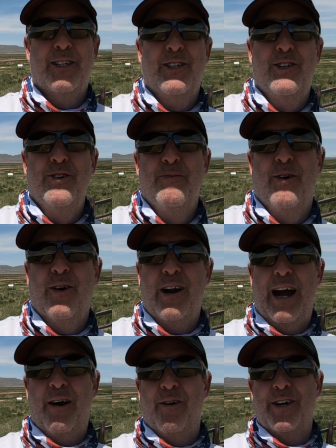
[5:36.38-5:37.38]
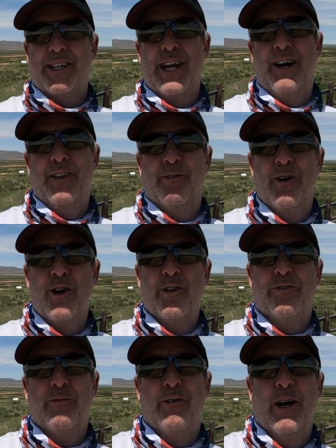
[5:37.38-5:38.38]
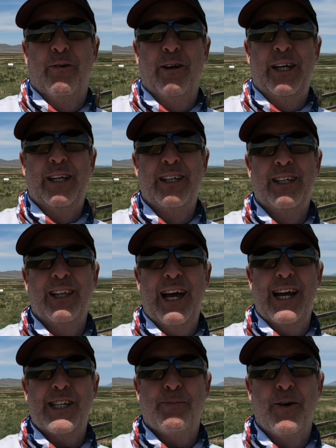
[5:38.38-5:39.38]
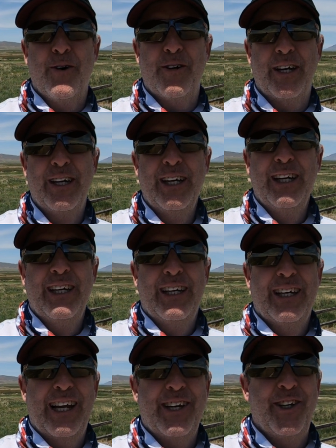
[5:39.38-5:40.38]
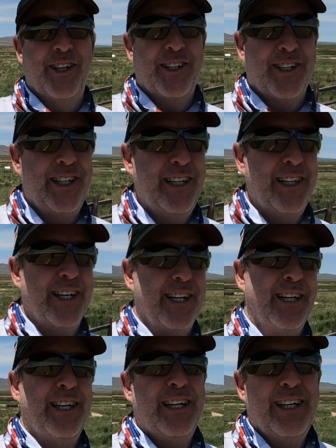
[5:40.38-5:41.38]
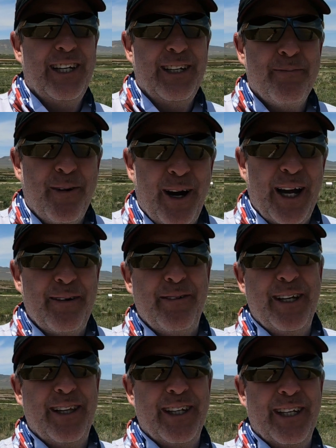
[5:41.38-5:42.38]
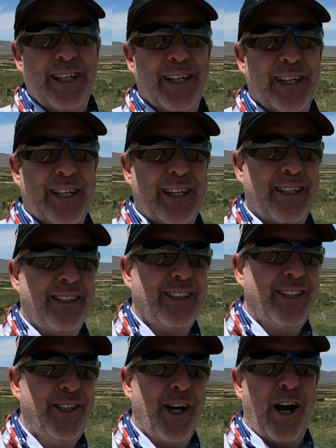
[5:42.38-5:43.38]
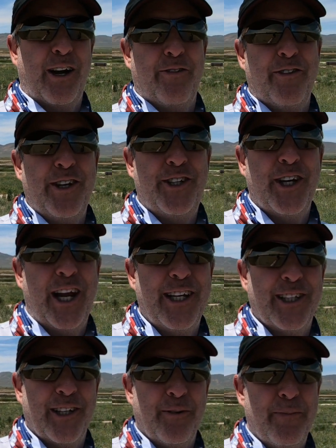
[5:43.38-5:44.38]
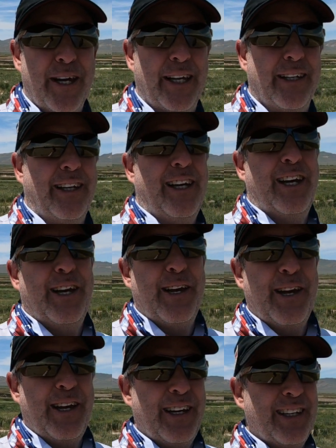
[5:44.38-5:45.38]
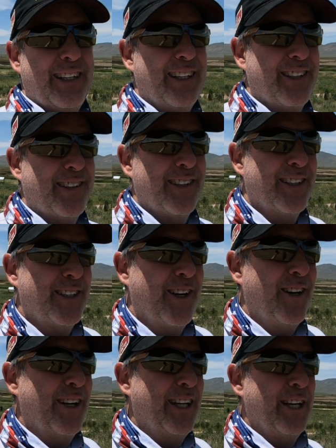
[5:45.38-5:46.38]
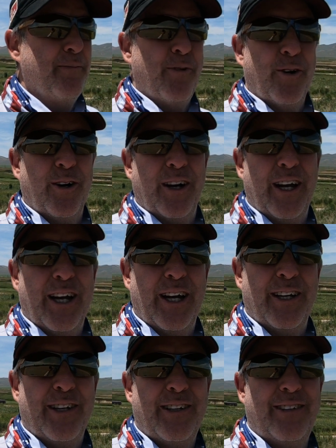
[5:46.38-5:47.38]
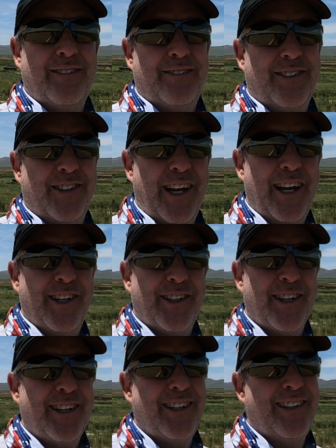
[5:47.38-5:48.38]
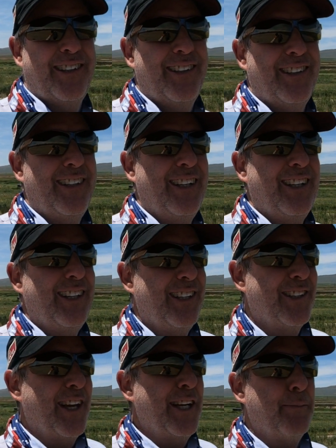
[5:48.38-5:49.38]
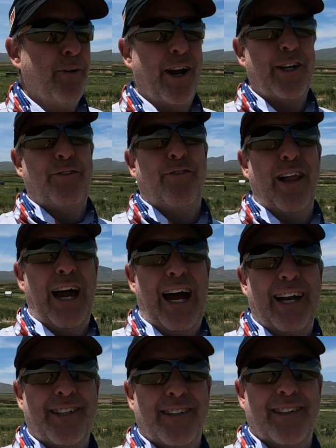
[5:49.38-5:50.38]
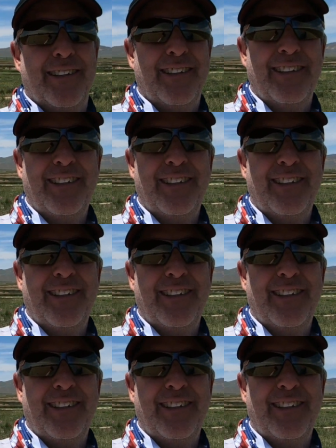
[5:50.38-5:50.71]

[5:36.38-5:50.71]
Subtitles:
2 more hours down the road from where we last spoke, and as you can see behind me, the geography's changed a little bit. It's starting to get more sagebrush flats and